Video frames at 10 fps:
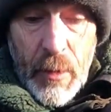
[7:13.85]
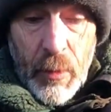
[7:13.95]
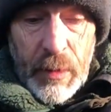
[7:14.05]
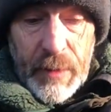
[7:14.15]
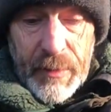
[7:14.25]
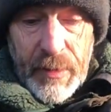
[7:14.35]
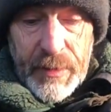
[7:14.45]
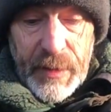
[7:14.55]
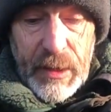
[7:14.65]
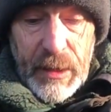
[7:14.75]
What that does,
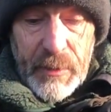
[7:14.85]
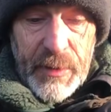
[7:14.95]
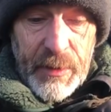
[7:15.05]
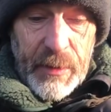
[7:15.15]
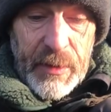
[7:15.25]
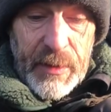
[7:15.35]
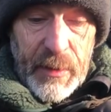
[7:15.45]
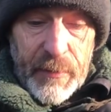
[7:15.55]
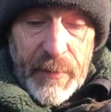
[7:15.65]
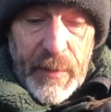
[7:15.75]
it closes on
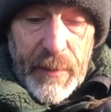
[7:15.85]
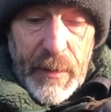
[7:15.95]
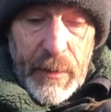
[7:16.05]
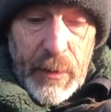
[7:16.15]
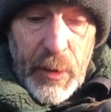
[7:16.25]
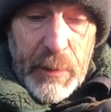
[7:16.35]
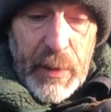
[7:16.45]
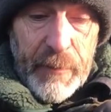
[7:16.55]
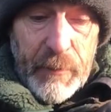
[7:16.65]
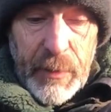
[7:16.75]
itself, get the loop
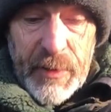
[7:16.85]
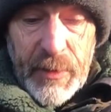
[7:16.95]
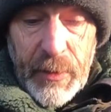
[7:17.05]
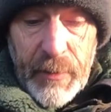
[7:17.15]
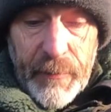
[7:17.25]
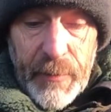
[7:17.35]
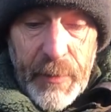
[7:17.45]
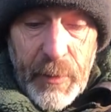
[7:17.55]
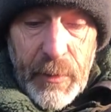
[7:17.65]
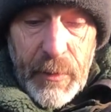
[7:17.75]
over the right side of the
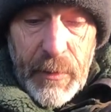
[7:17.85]
knot,